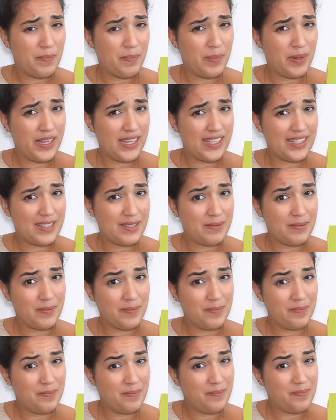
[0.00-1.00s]
But
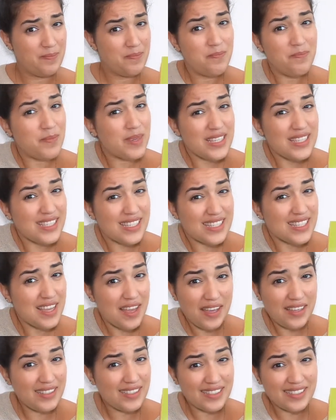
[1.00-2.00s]
Mrs.
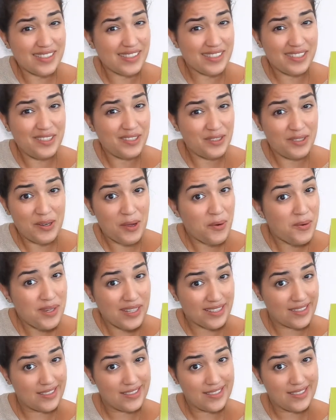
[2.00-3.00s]
Honey didn't
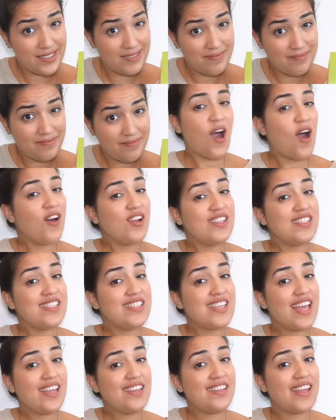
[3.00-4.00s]
notice. On
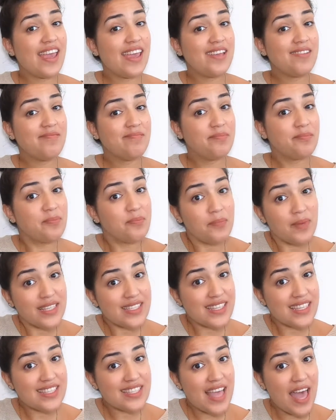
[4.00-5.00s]
Sunday,
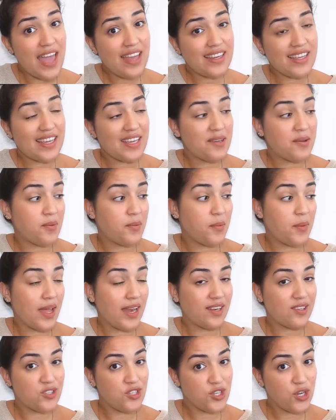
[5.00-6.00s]
Mrs. Honey
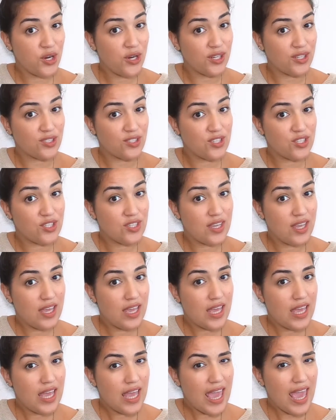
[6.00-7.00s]
went to church.
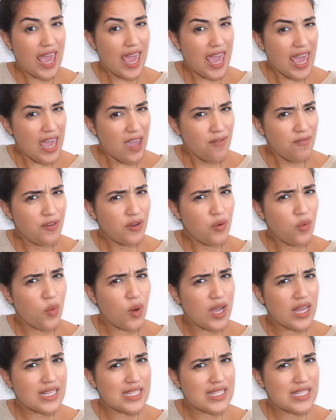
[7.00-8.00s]

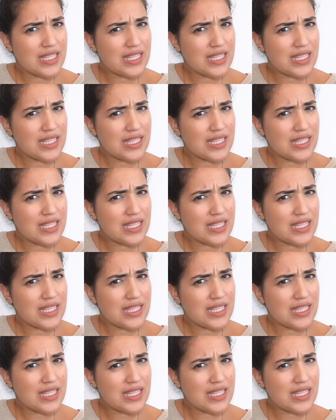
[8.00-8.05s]
Everyone